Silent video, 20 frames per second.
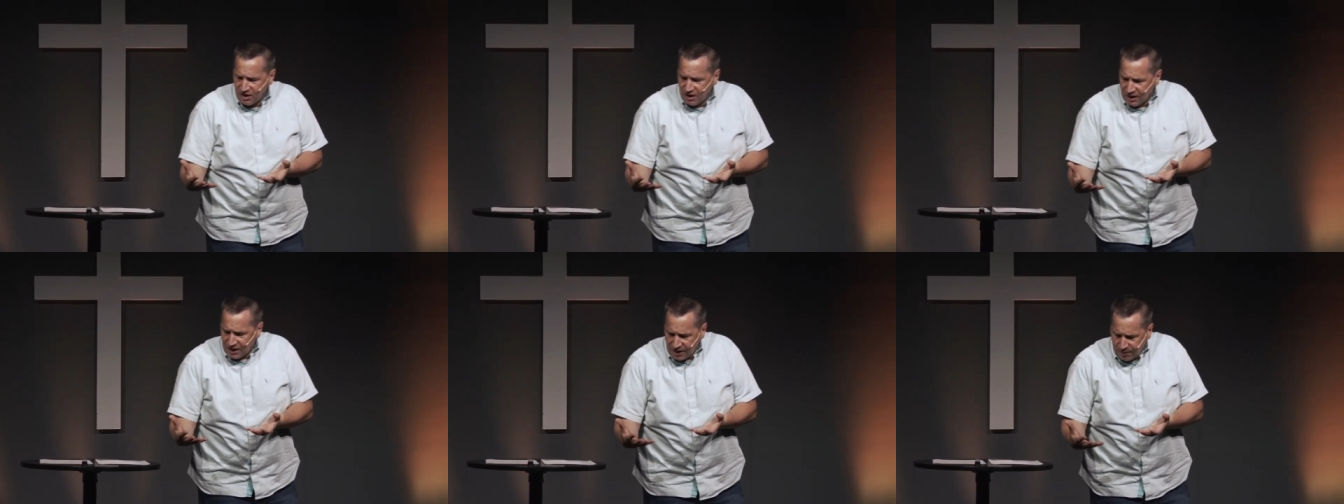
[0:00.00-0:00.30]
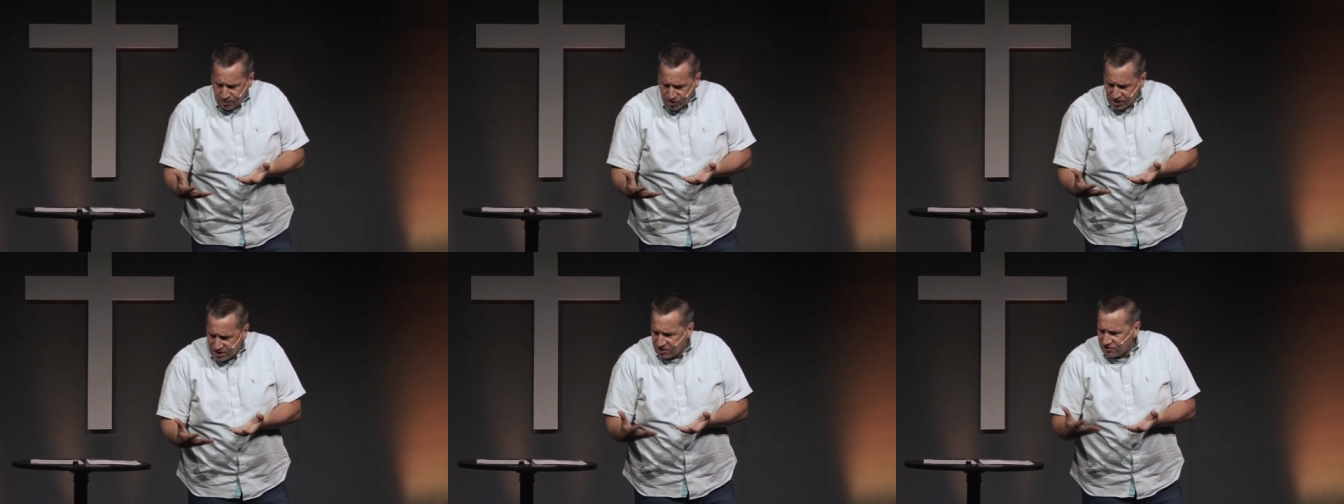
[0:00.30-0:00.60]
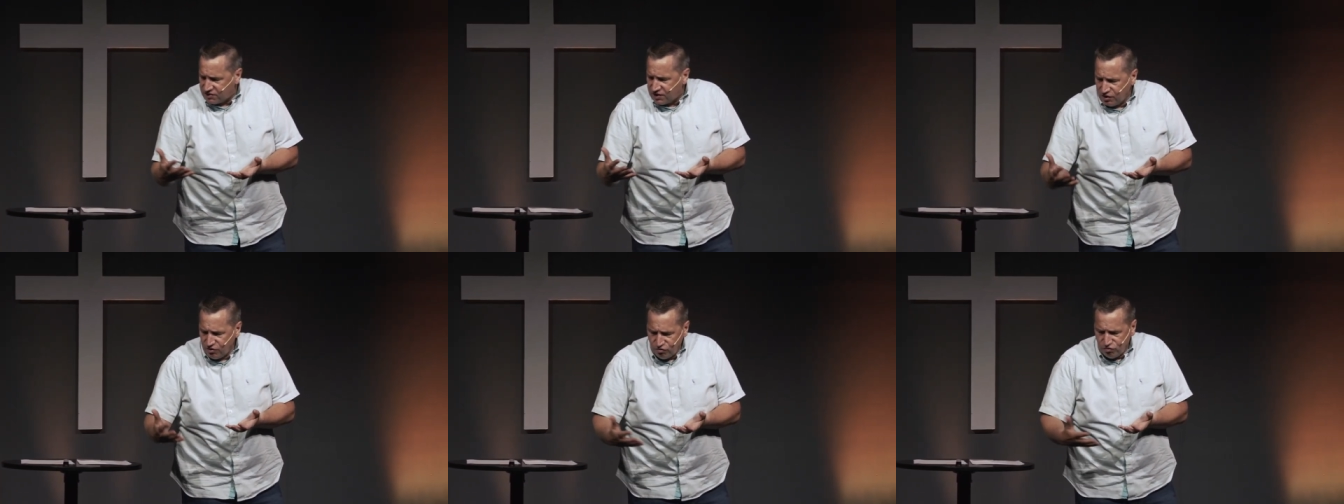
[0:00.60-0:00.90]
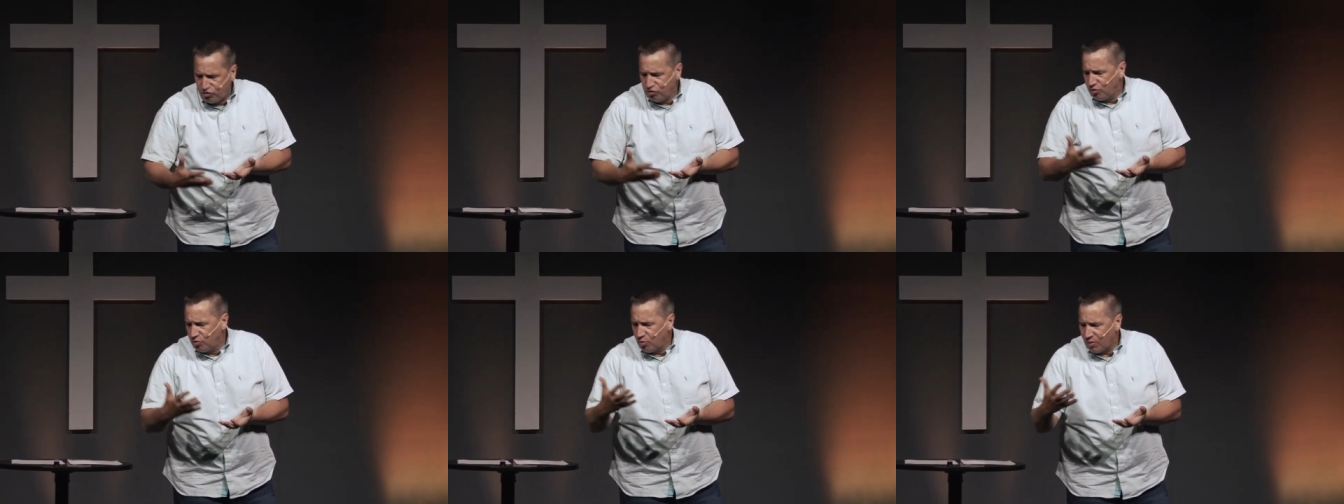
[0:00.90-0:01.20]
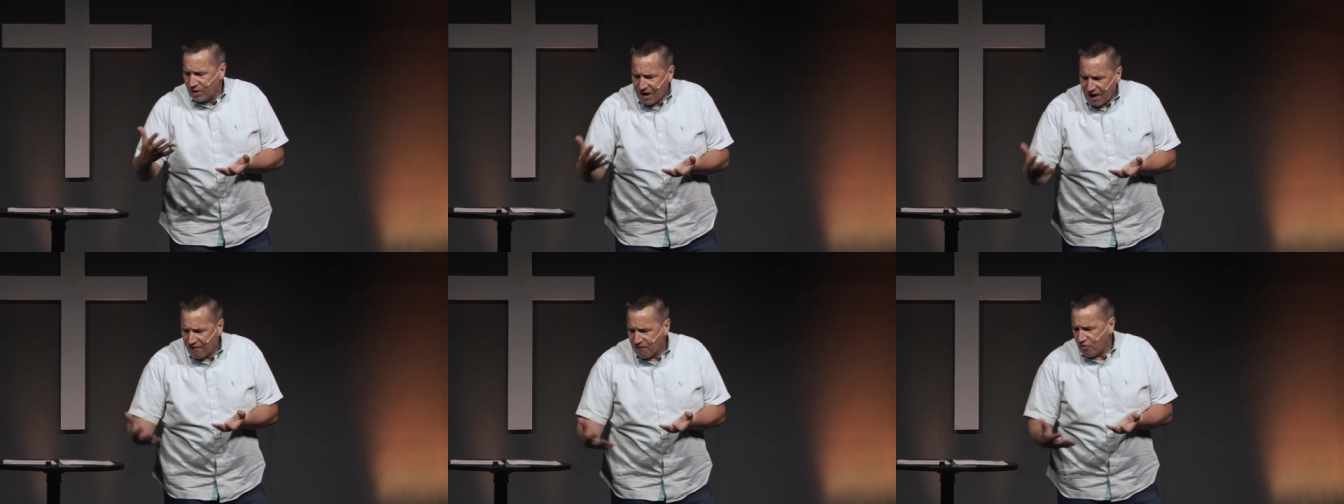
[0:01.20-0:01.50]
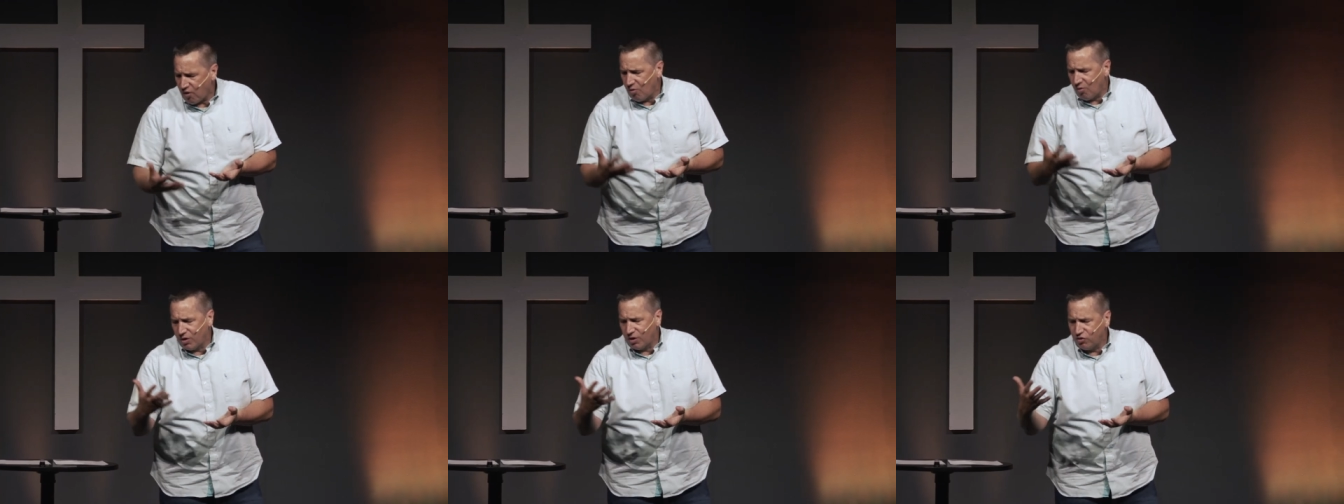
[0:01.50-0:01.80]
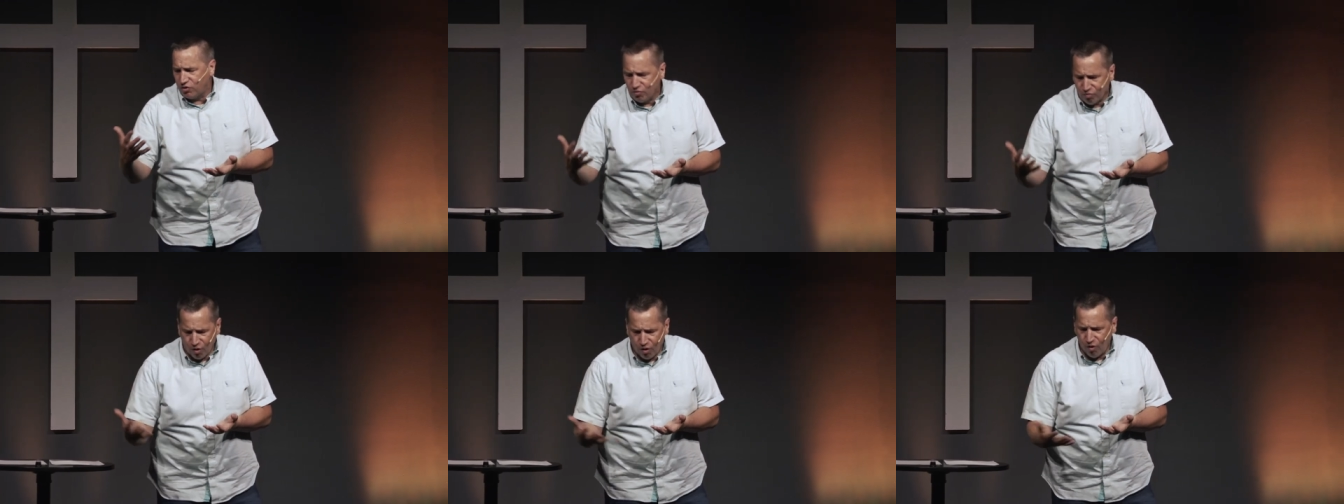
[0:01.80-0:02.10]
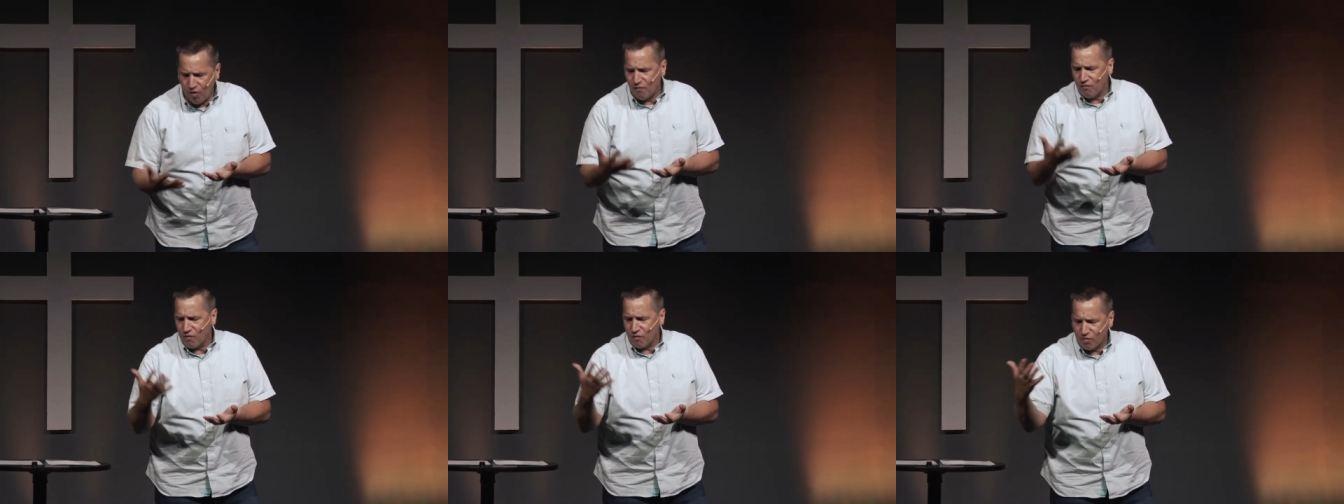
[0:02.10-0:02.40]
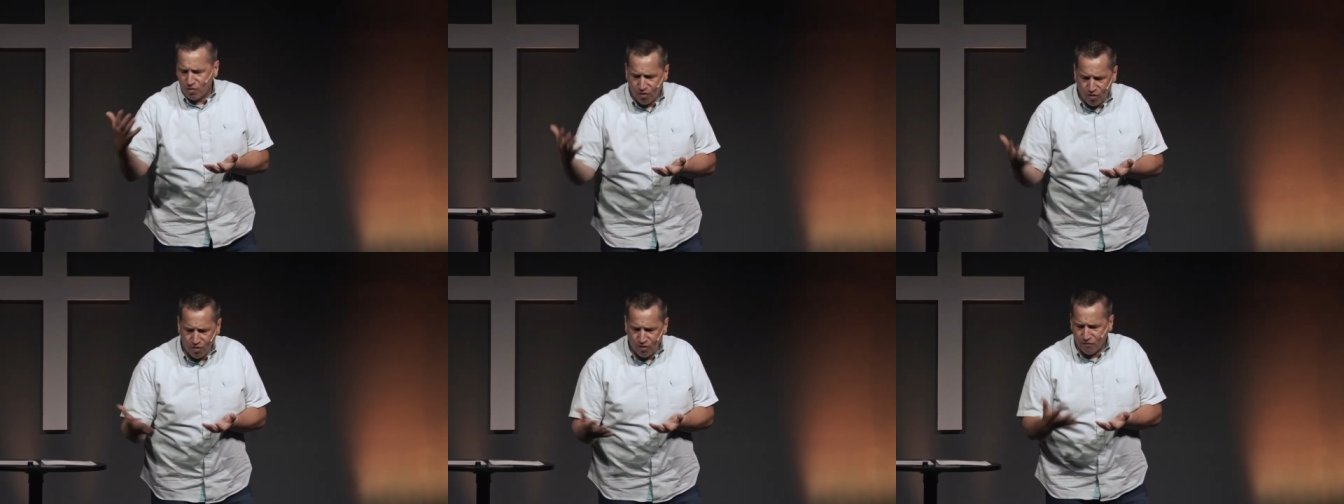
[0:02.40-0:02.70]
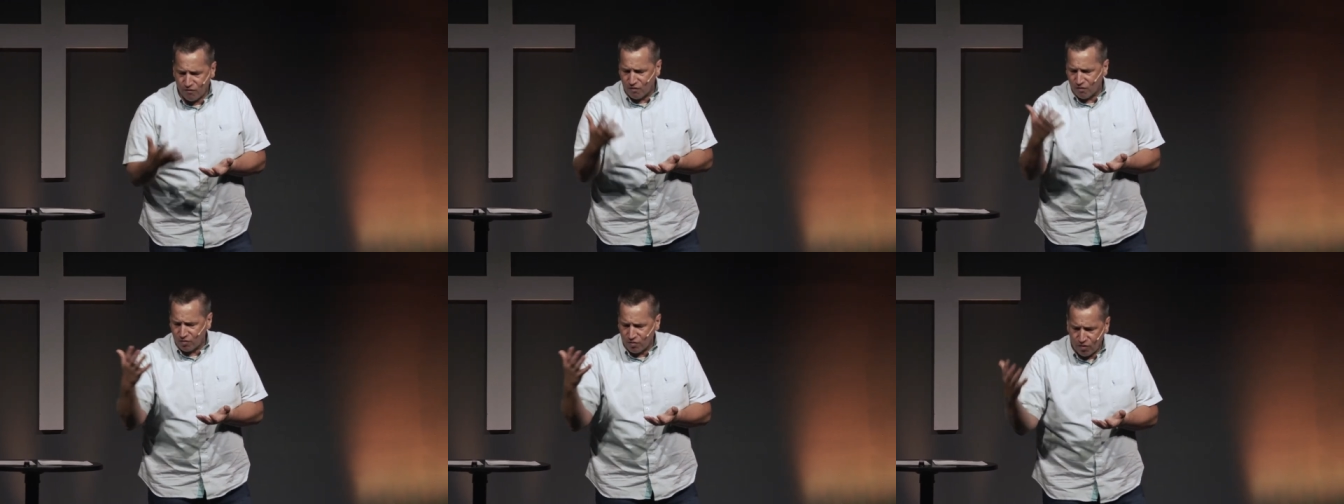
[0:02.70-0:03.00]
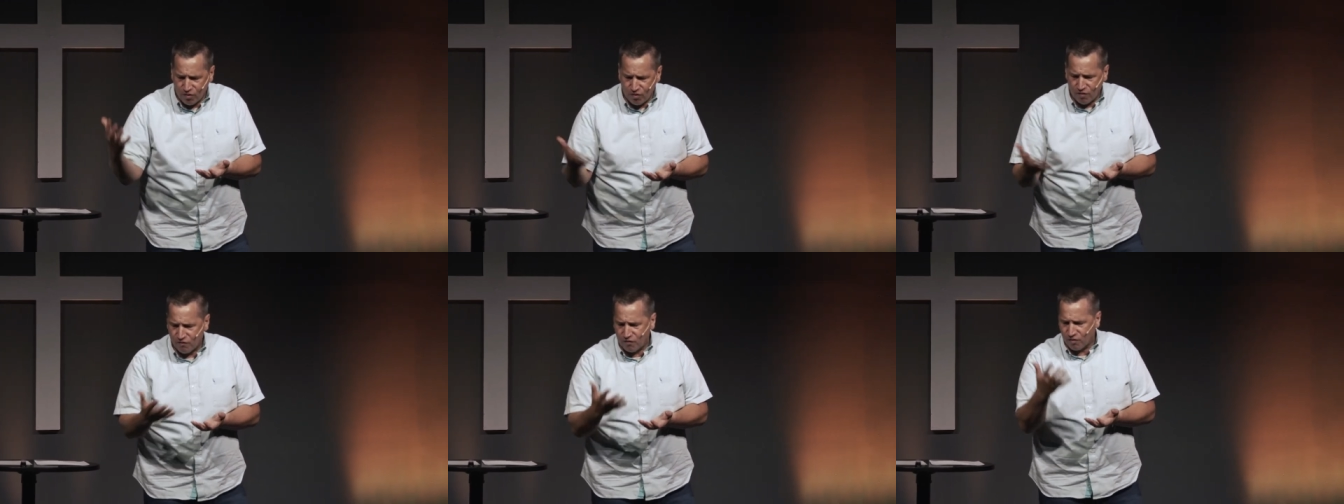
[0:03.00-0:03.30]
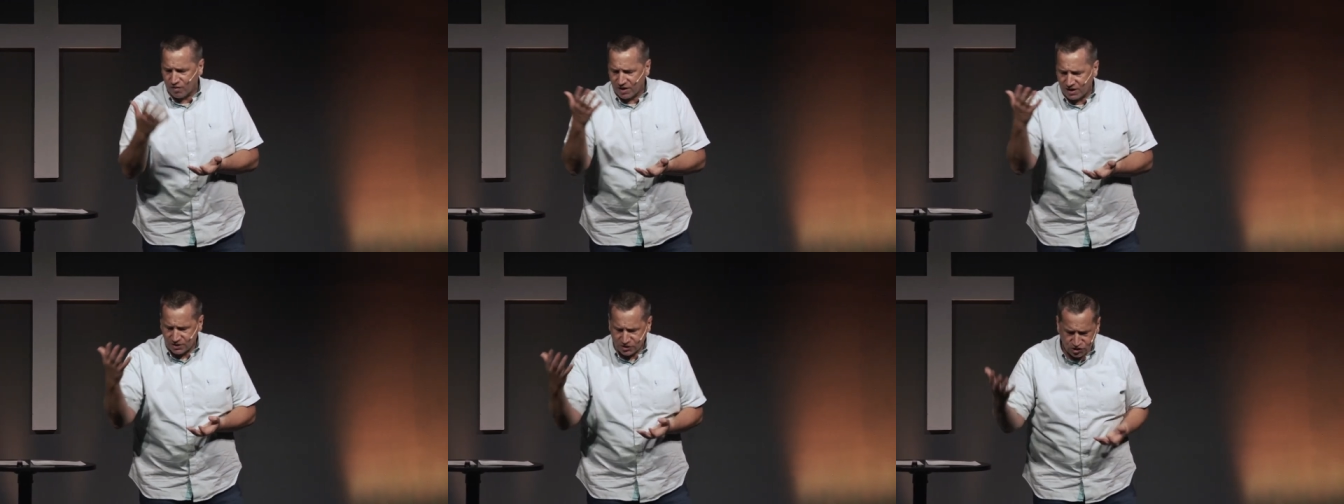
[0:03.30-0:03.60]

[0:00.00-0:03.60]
and I'm going to continue doing whatever I want to do over and over and over again,